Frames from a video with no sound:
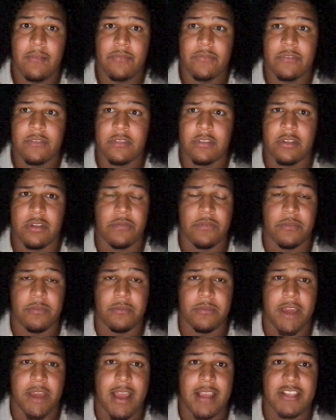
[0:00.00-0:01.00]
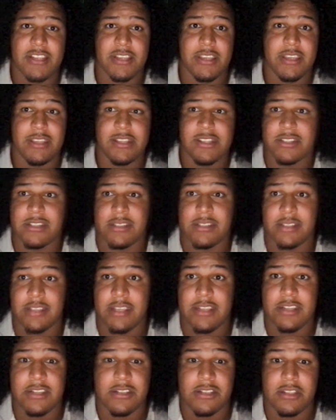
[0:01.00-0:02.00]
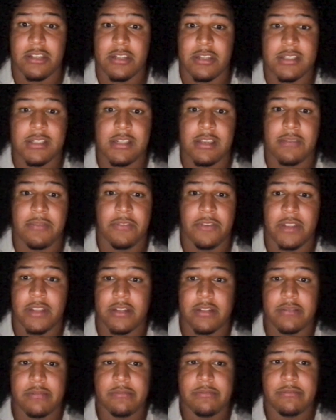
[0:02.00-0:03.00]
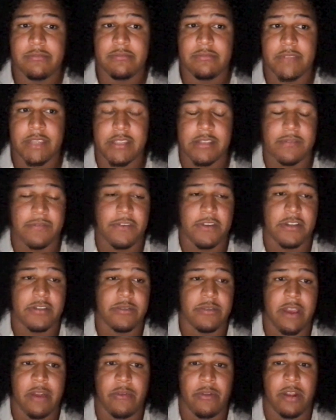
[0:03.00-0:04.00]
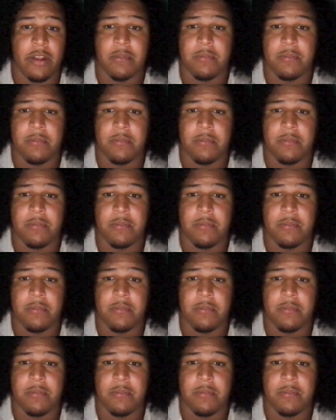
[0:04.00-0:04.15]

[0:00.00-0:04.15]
you know, from Najee, he just he just looks different. He's a first round running